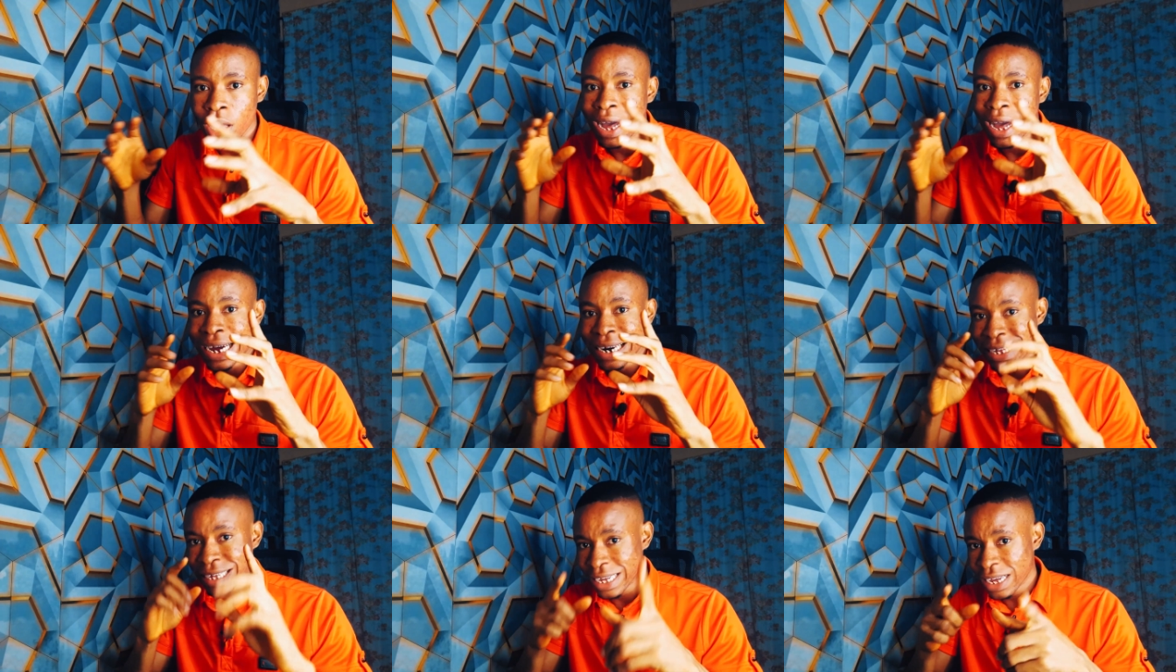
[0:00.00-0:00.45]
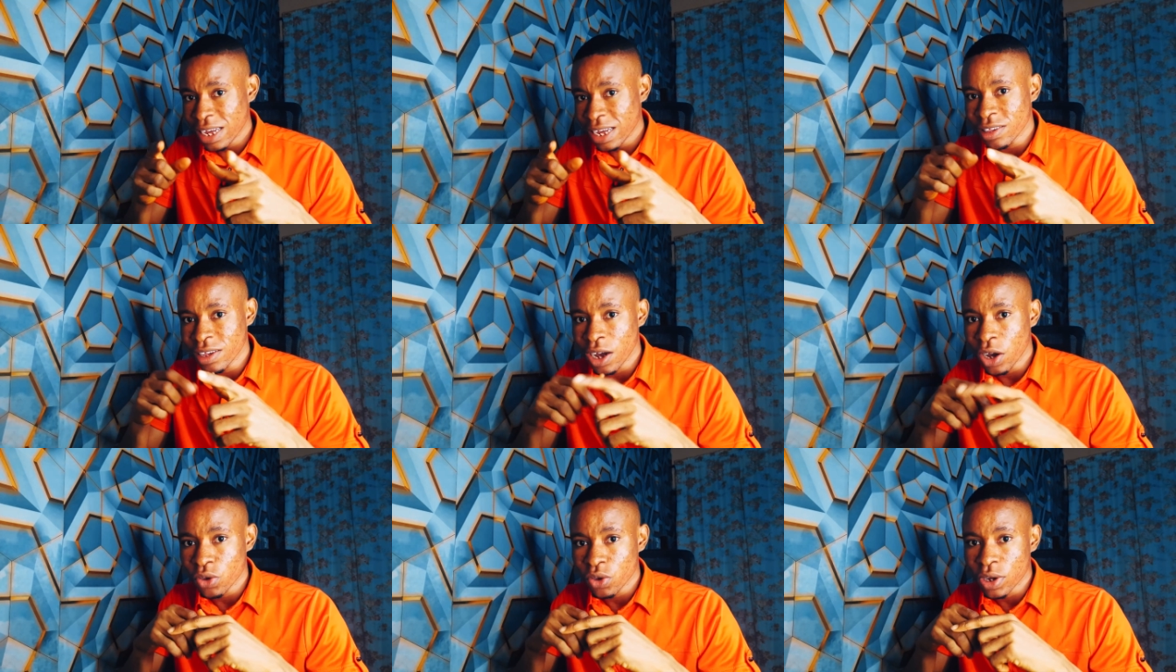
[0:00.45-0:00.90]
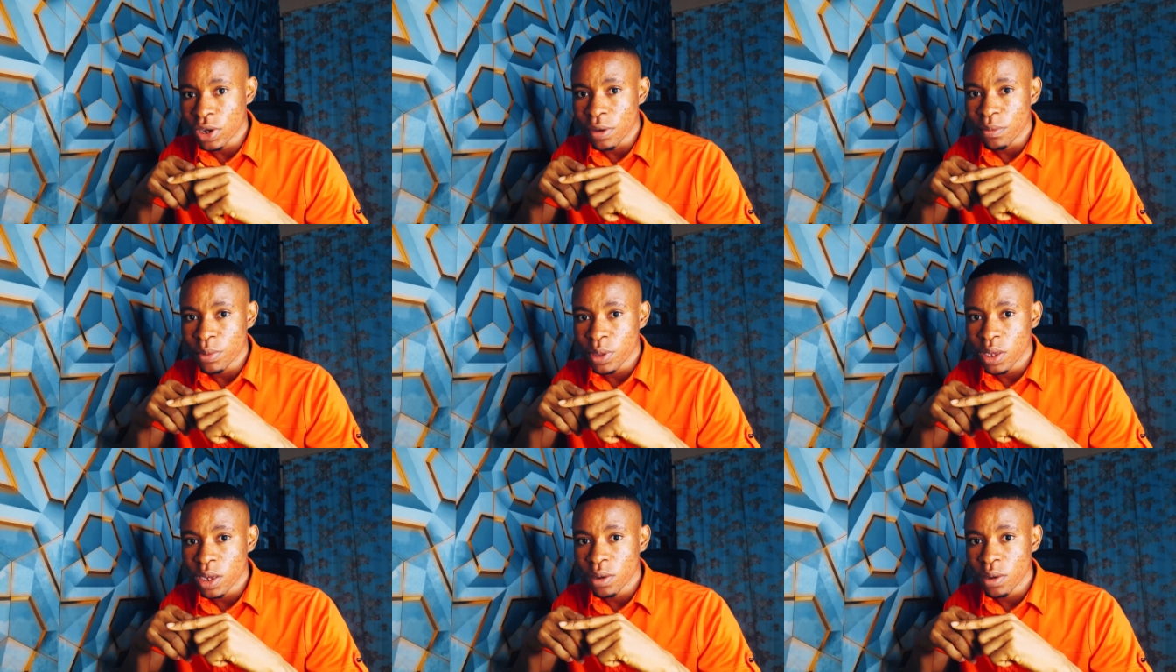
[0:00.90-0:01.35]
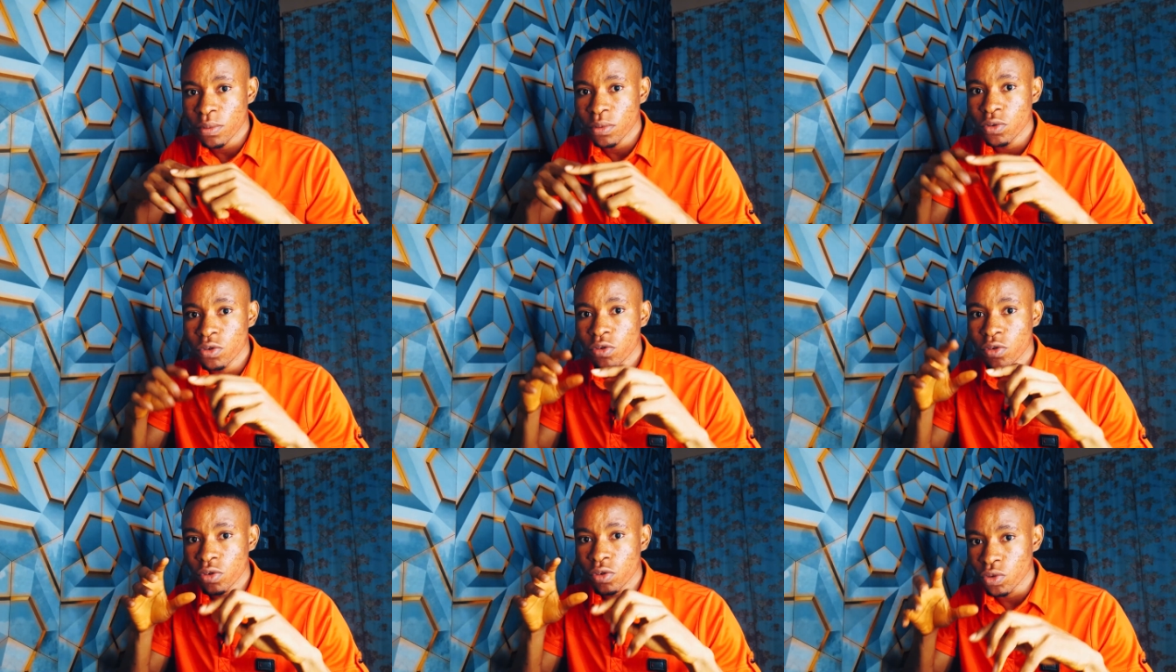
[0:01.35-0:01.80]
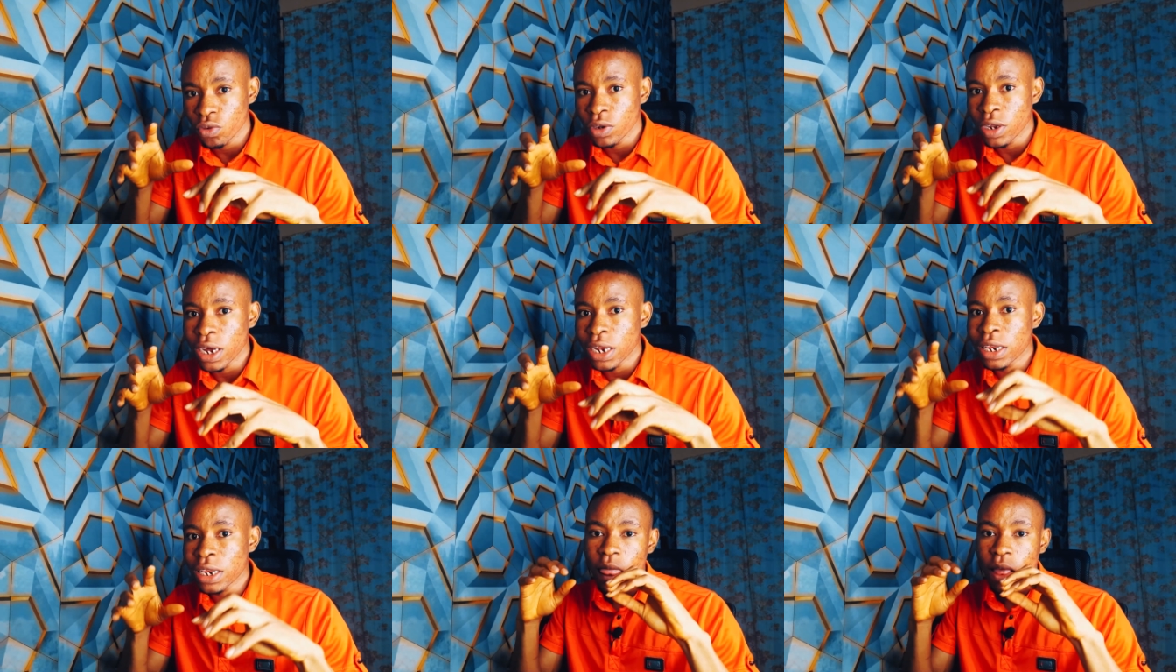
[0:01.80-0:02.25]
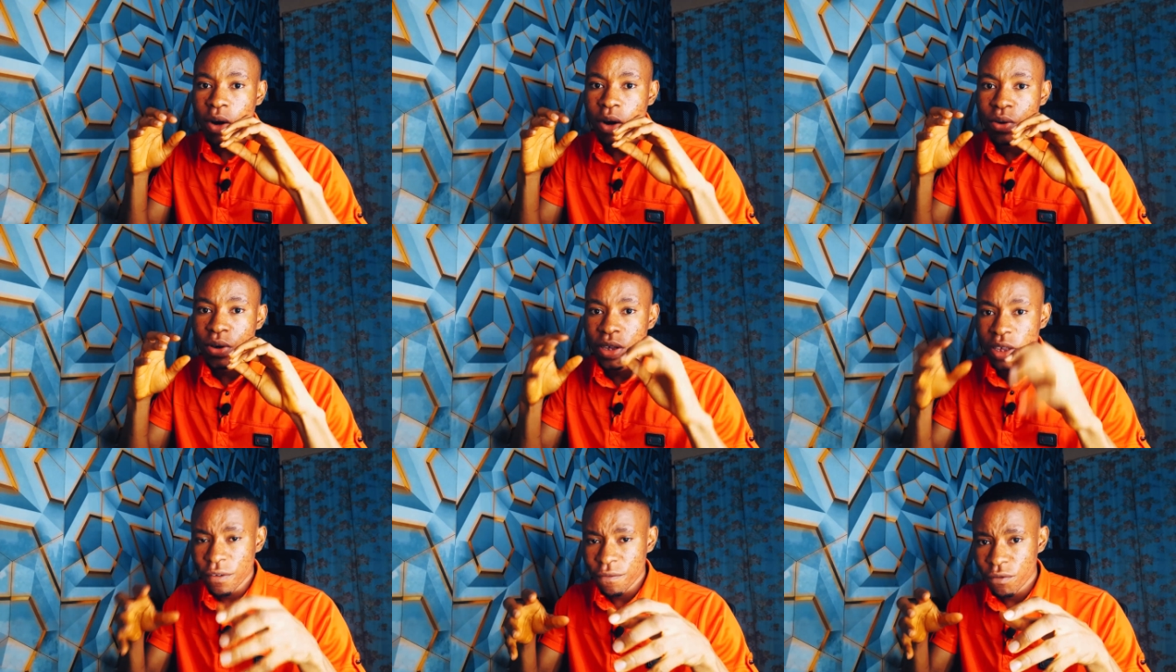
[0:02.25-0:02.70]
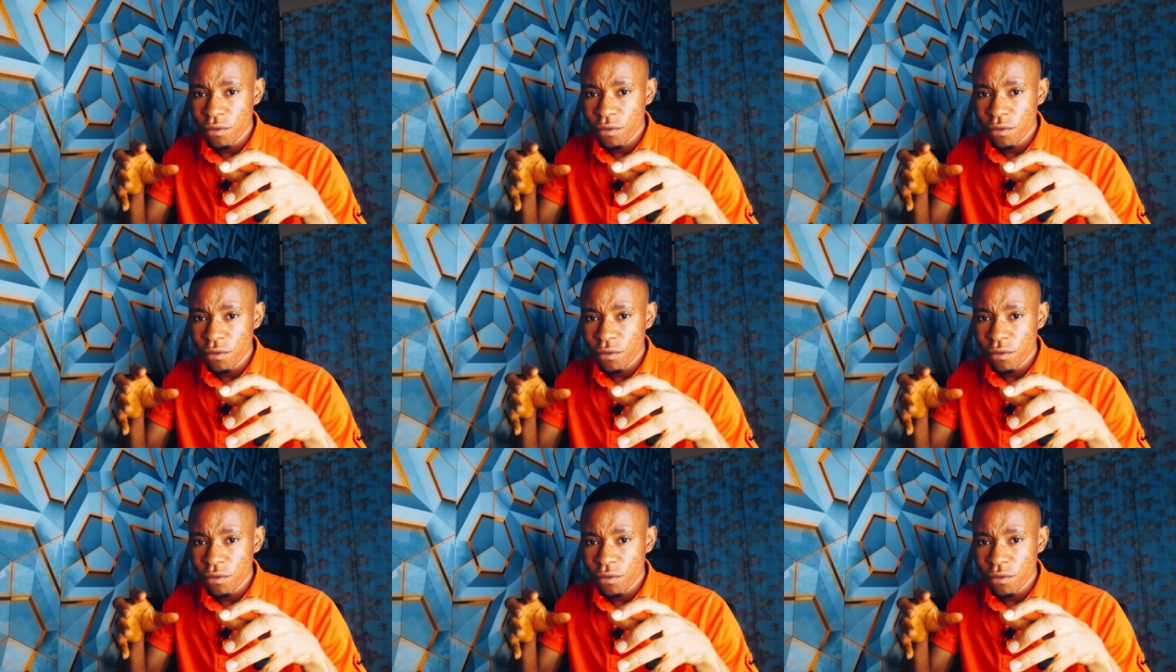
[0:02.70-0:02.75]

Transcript: And here is how you can be able to do that. Now, if